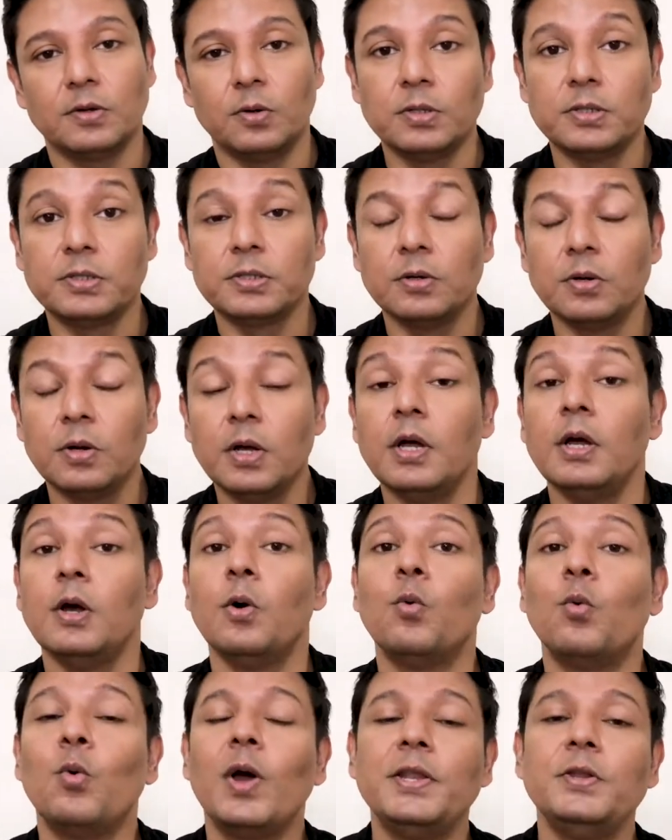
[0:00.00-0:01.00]
Also,
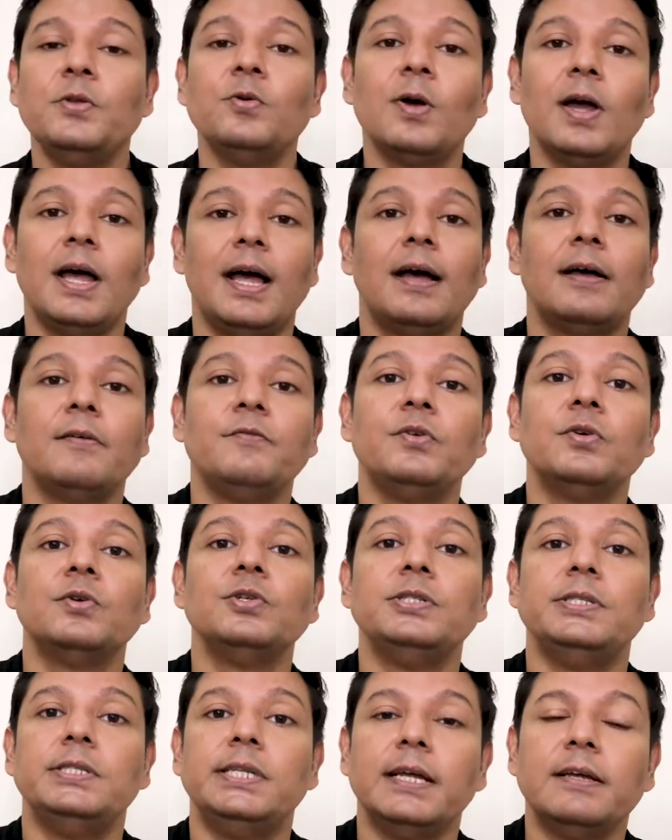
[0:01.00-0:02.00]
when you have your
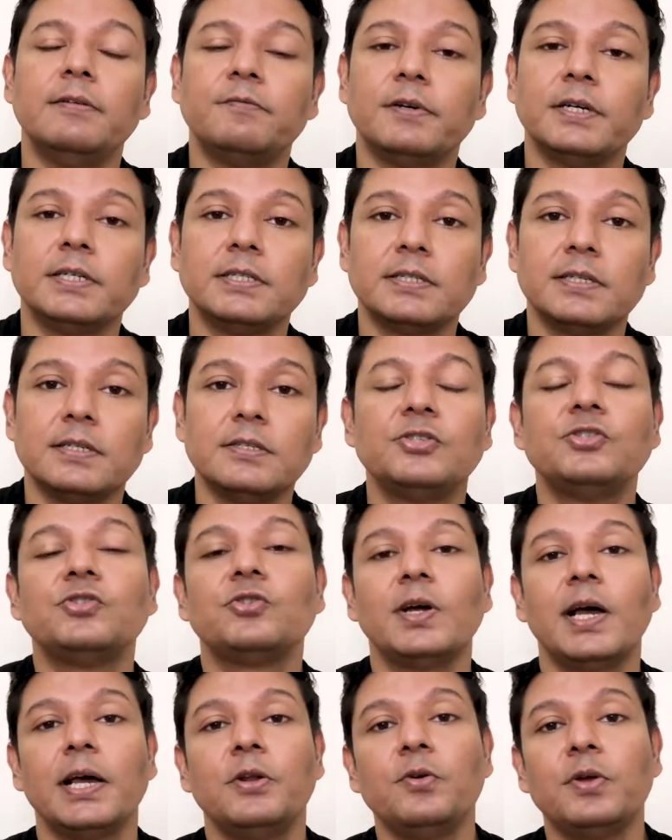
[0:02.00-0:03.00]
day functions,
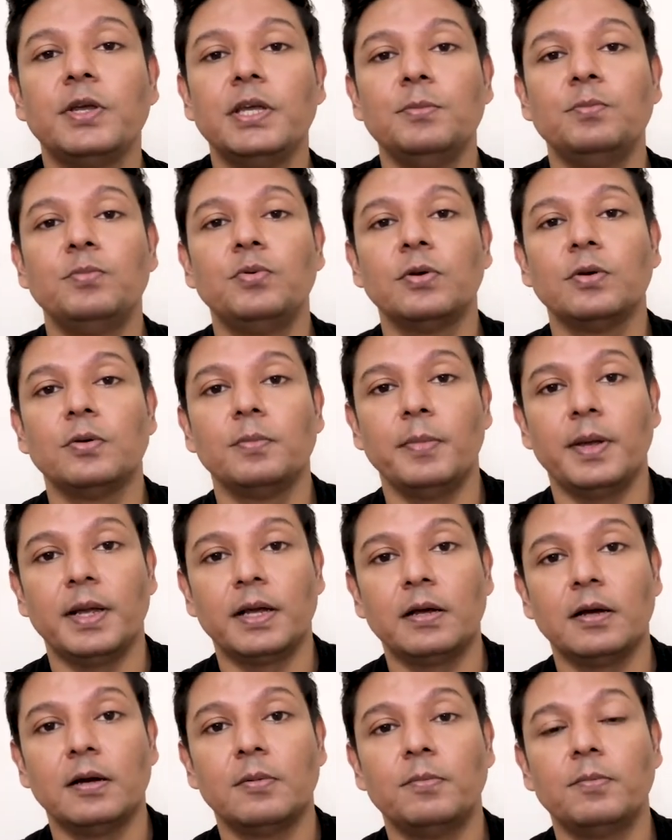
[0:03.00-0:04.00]
try to keep your
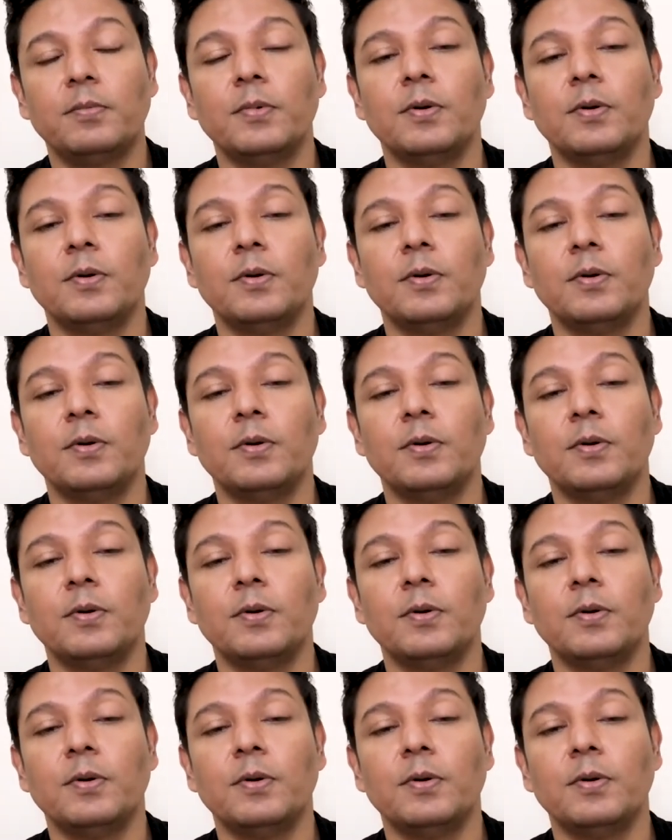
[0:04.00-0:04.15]
makeup